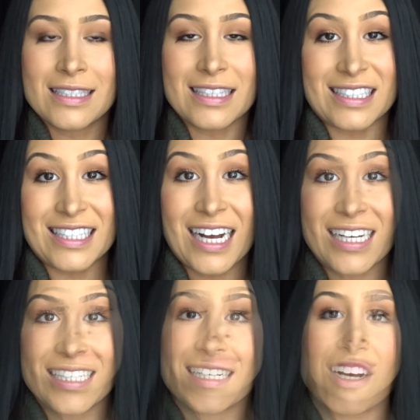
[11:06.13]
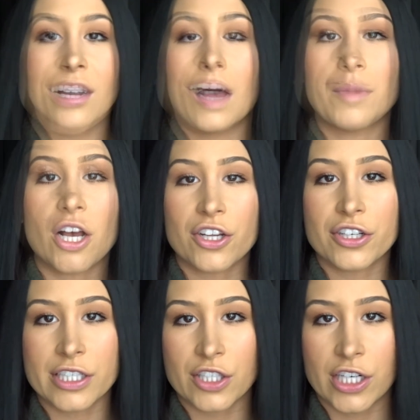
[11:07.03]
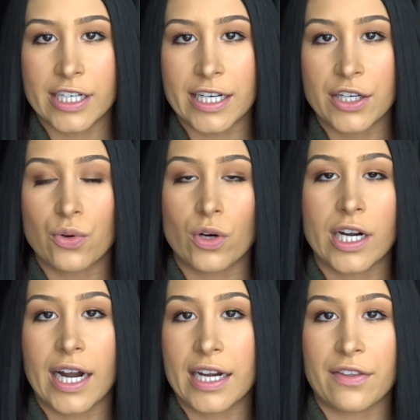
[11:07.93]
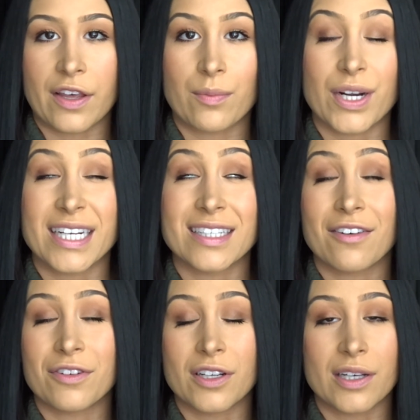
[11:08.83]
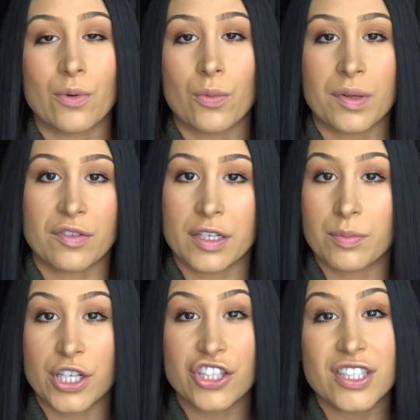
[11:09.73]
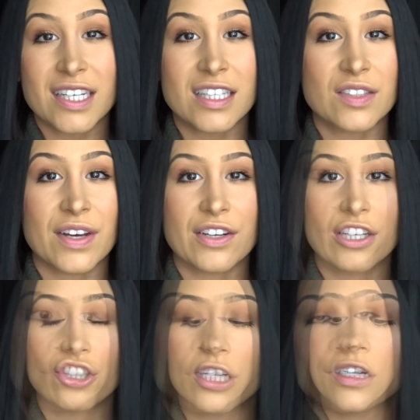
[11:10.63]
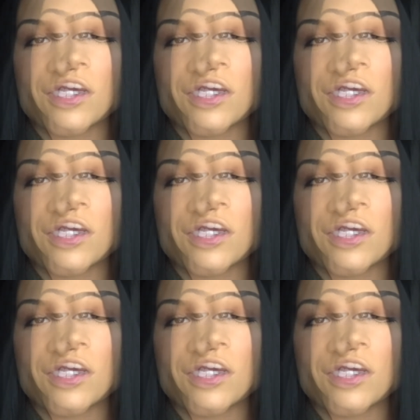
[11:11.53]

it's not. I'm not going to return it or anything, but I definitely won't be repurchasing this foundation.